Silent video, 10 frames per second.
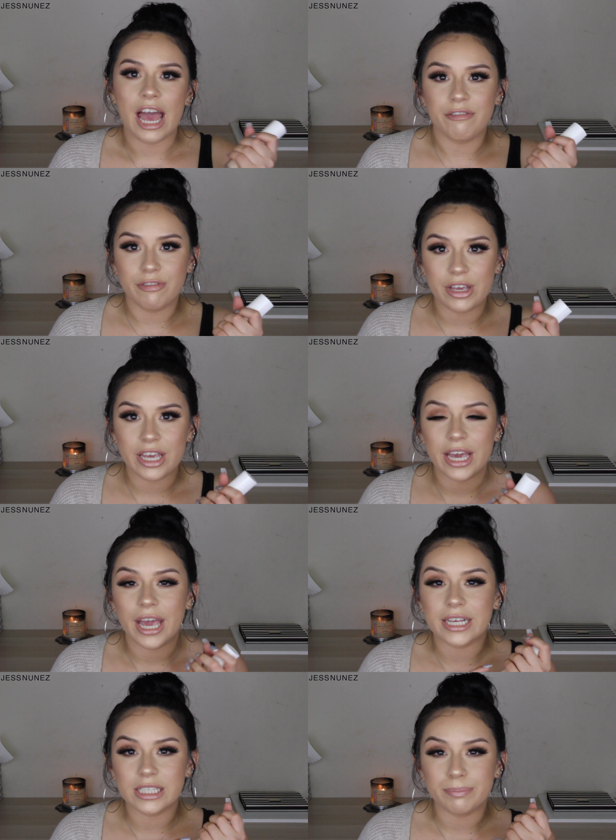heavy,
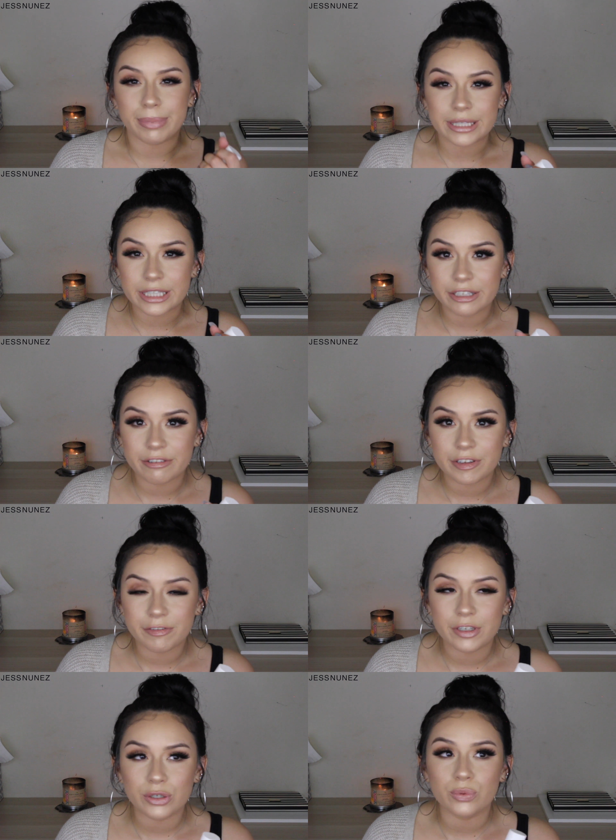expensive it
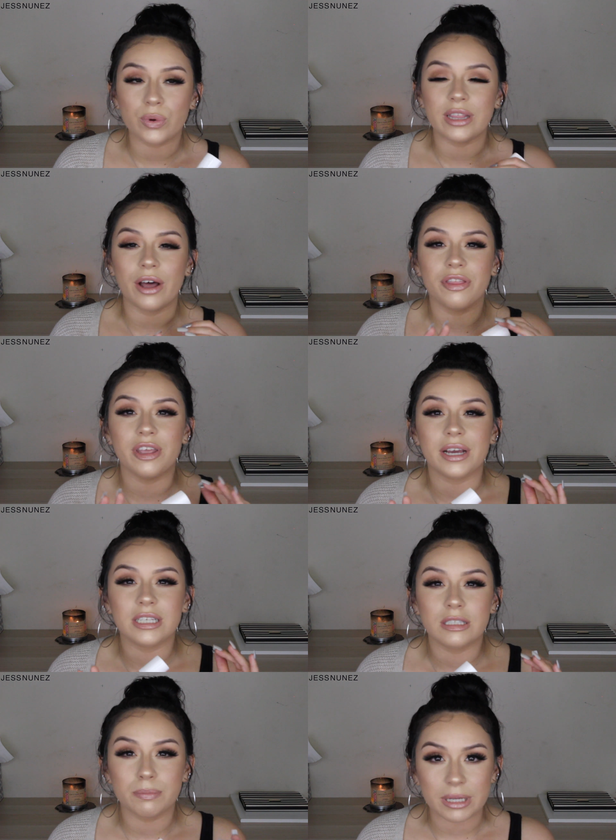feels without the
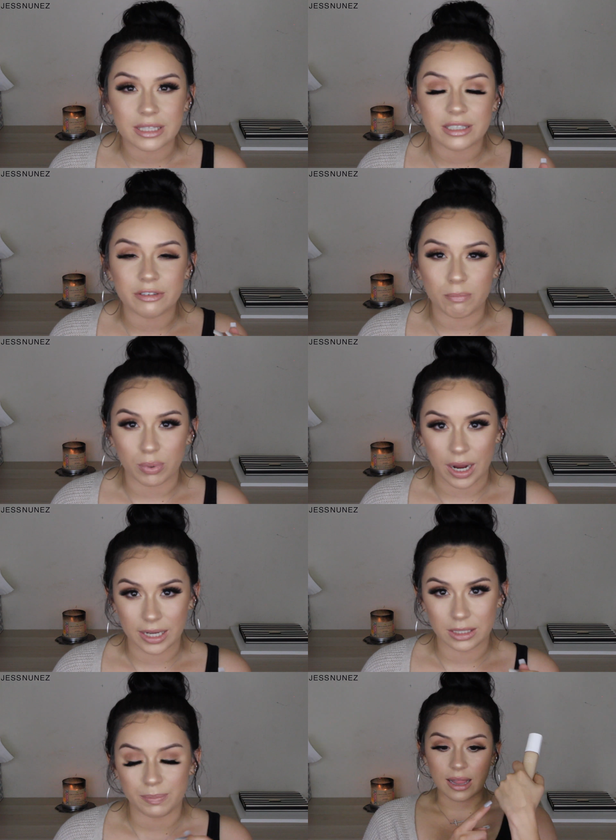expensive
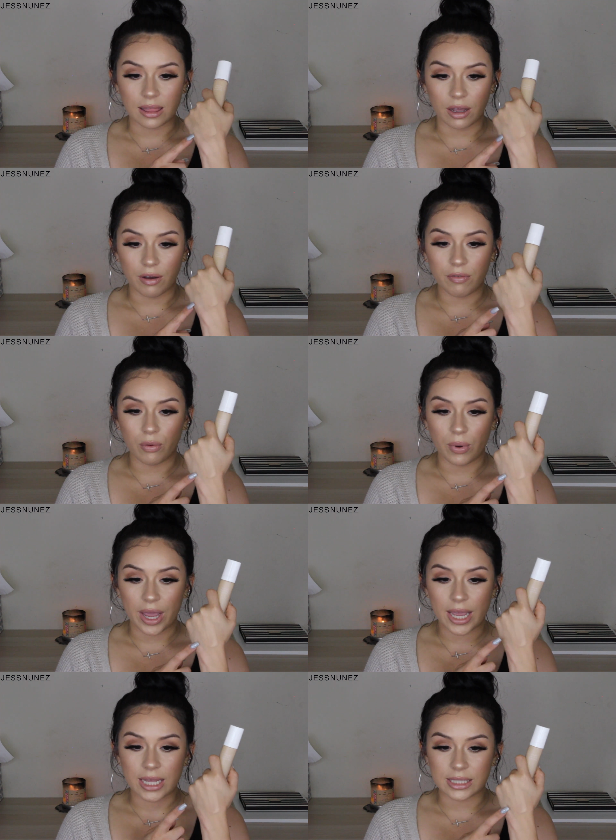price. I love the
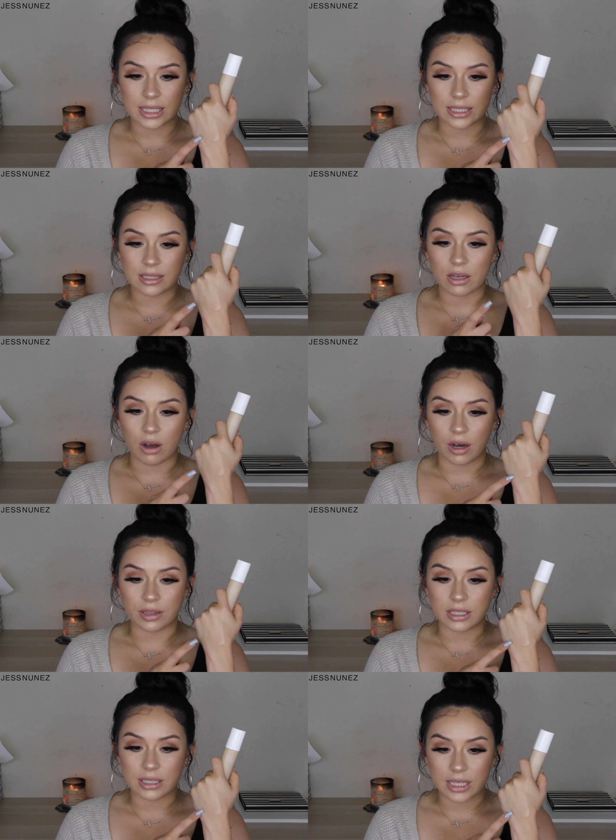way it sits
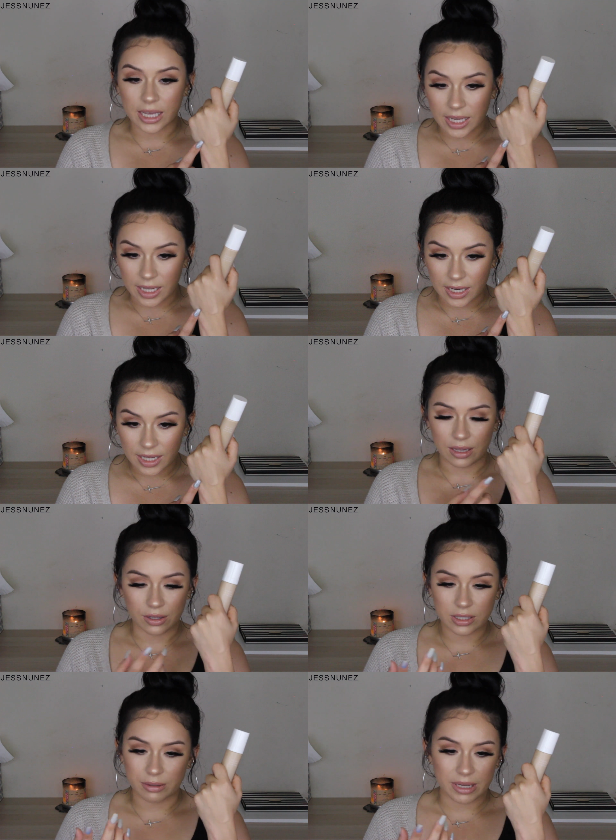on the skin. It
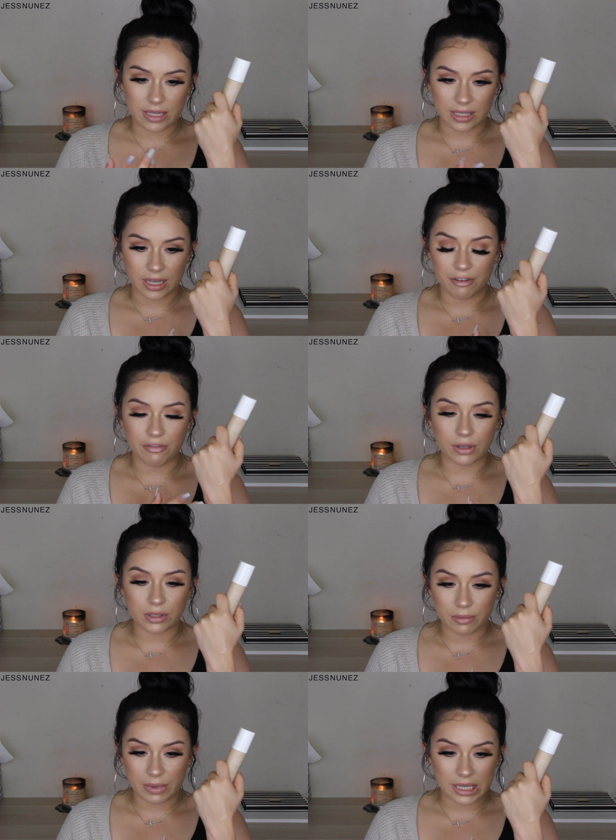looks amazing. It
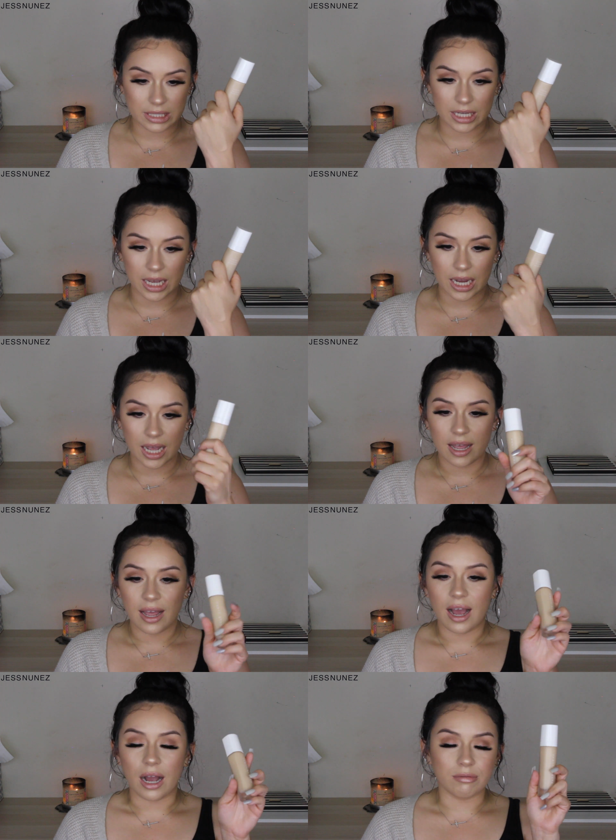feels amazing.
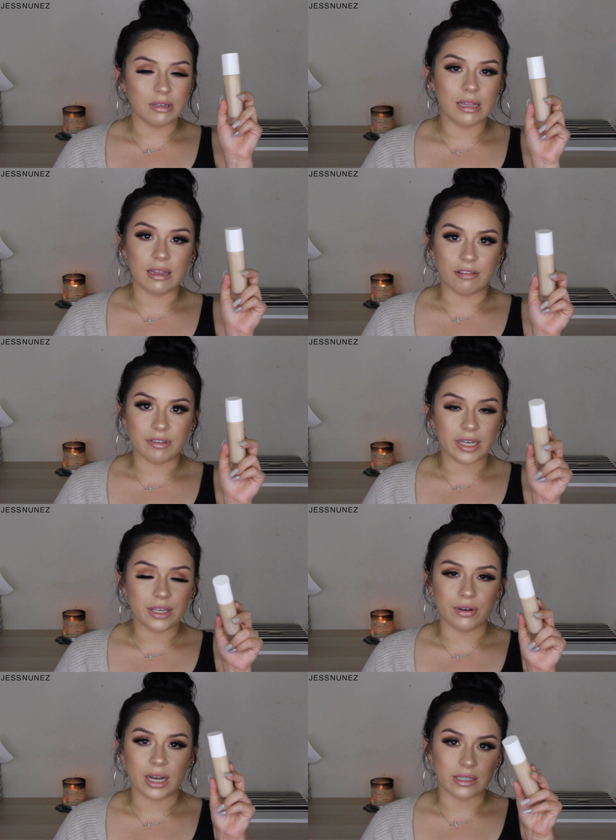I really love
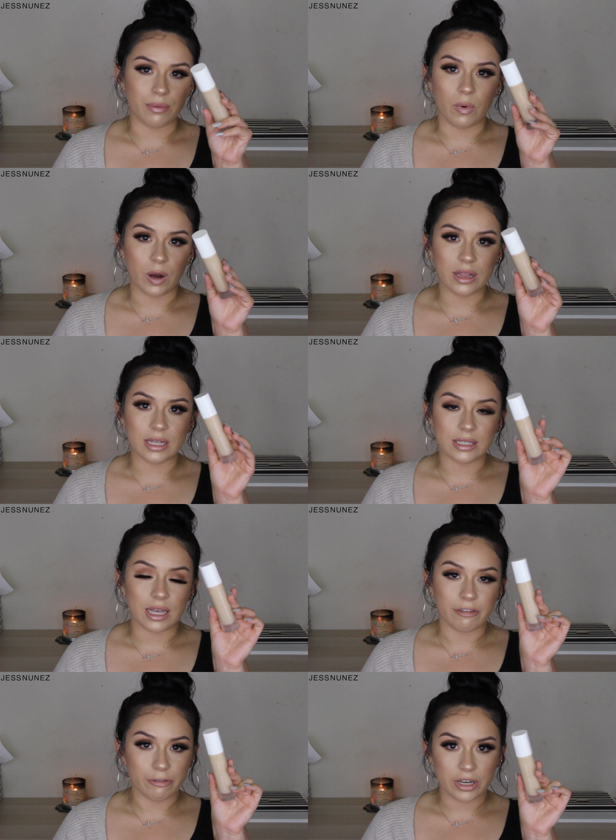it. You guys, I'm wearing this
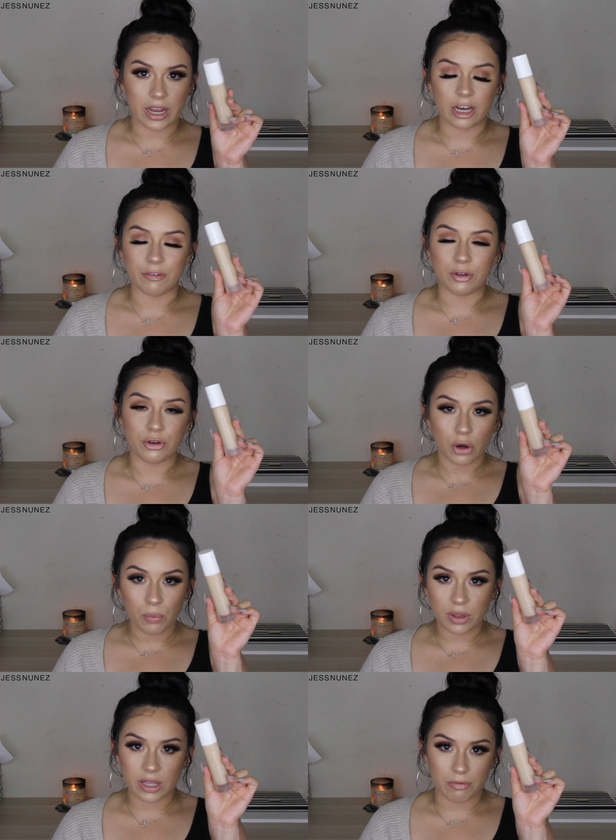every day. And if you
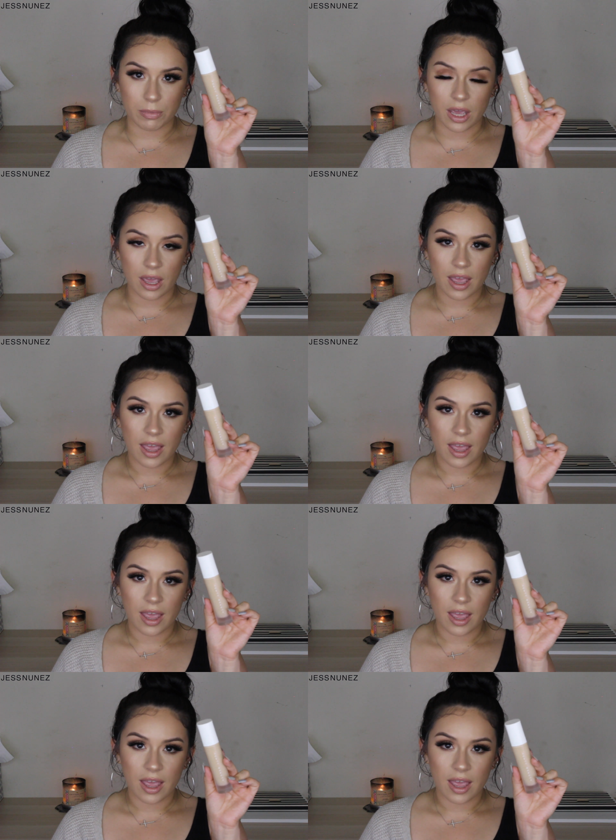don't believe me,